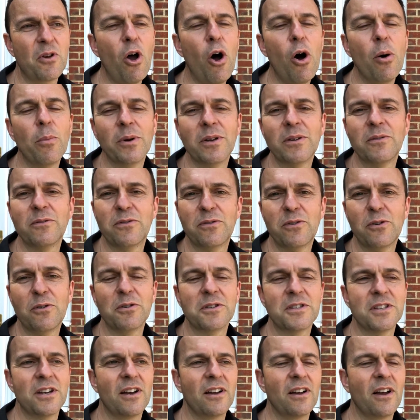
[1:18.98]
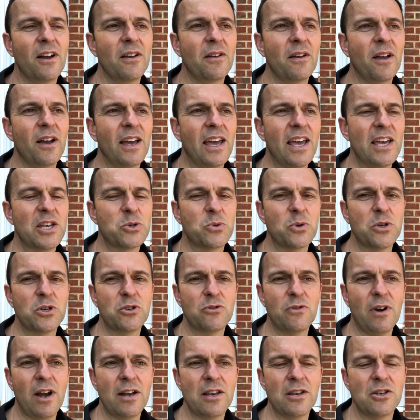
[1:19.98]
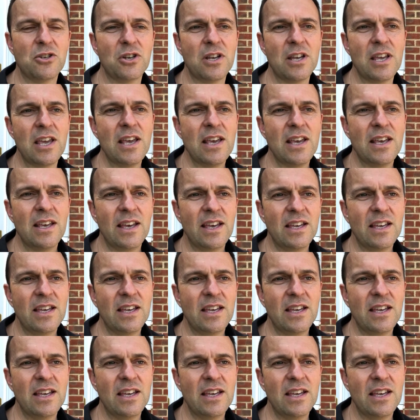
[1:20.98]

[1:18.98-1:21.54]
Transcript: common fault, I guess, with strategy